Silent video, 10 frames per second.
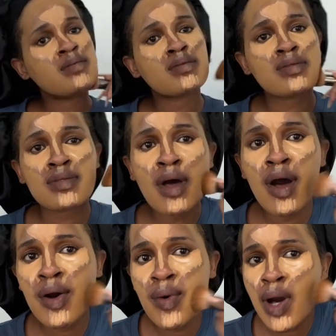
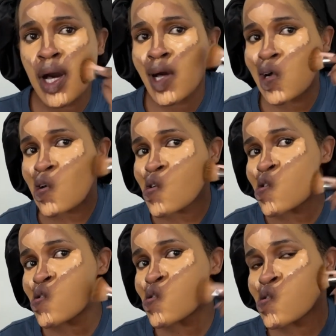So,
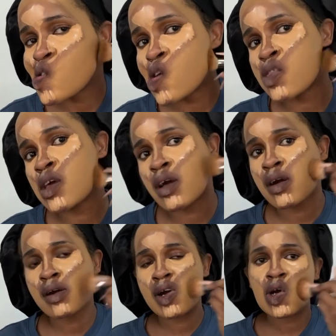guys, I think
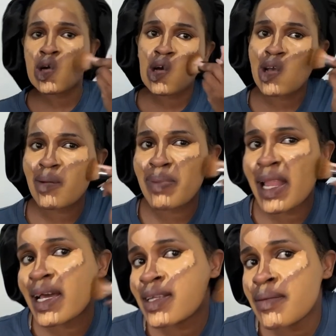I
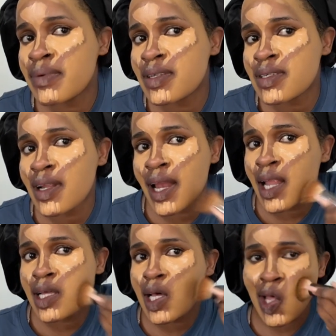applied a bit.
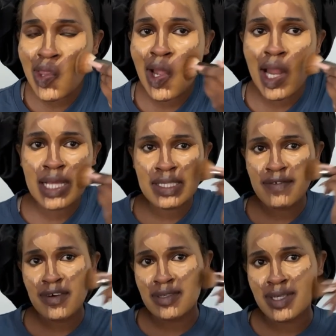The lighter
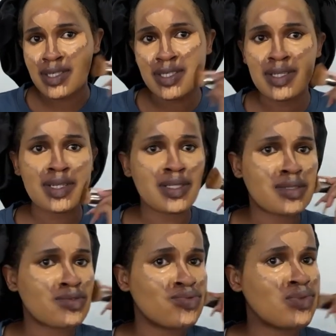foundation
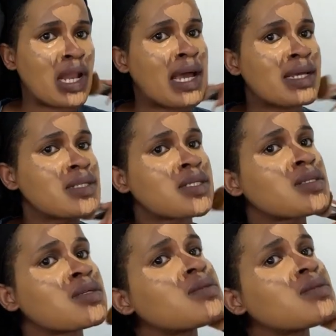is too light.